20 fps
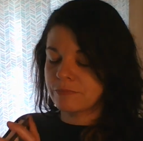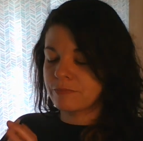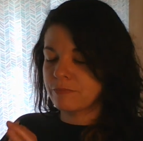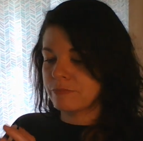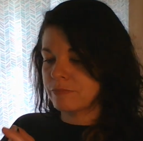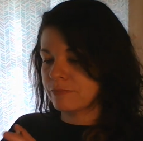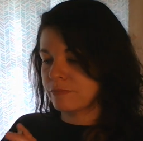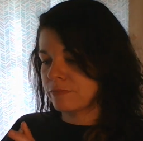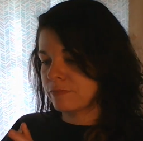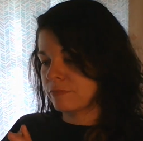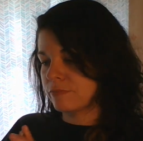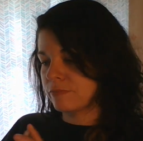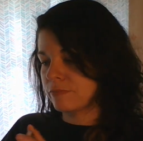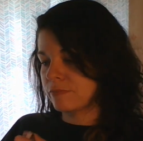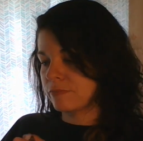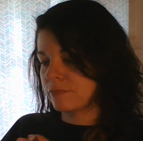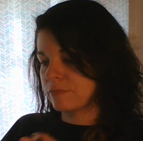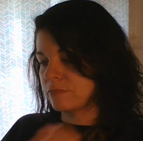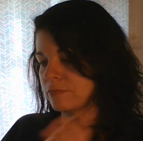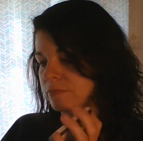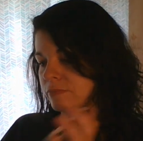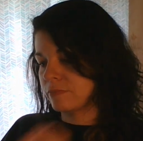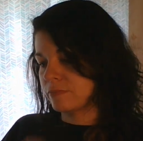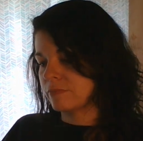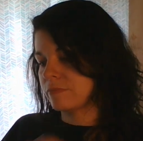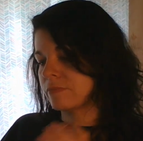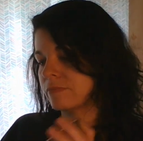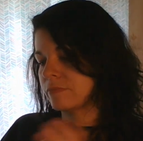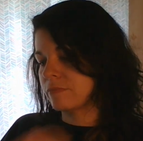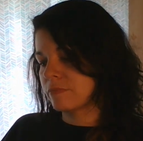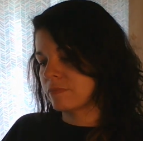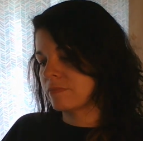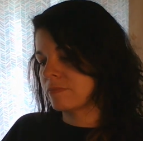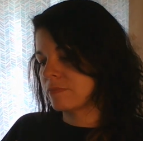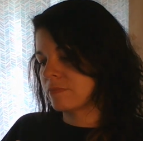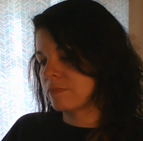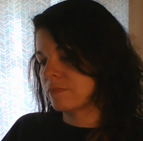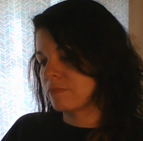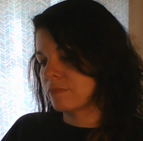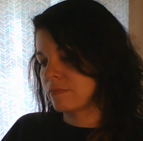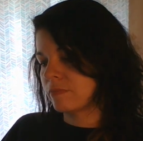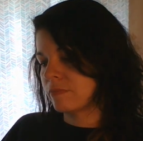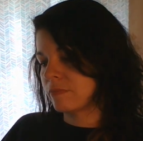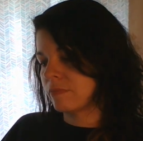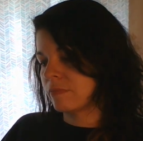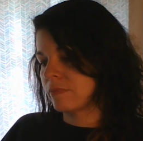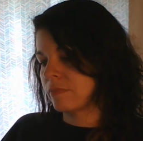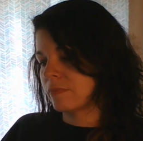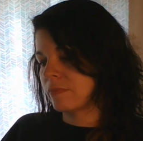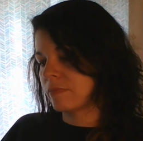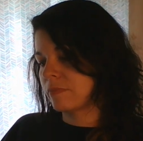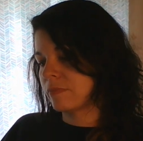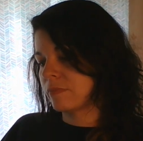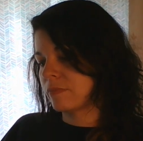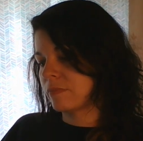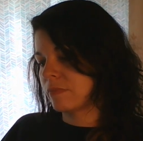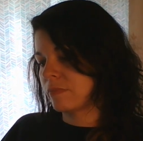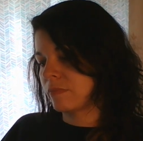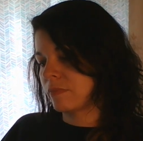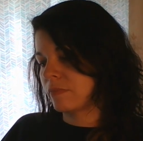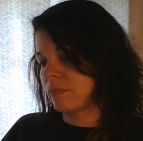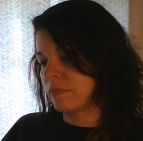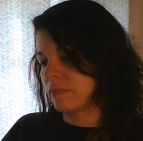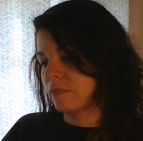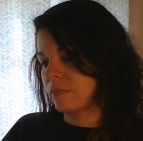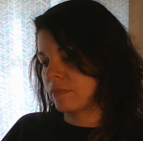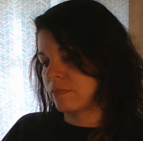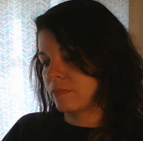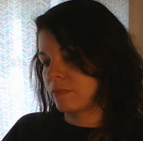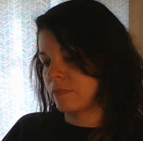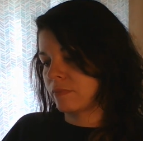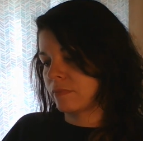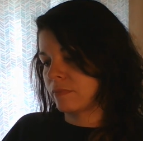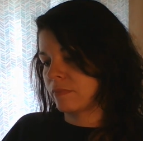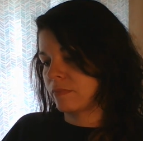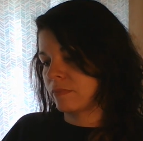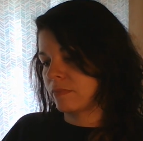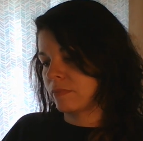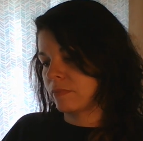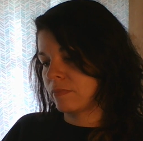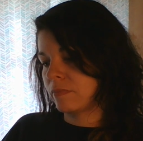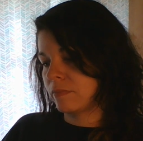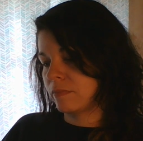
[no speech]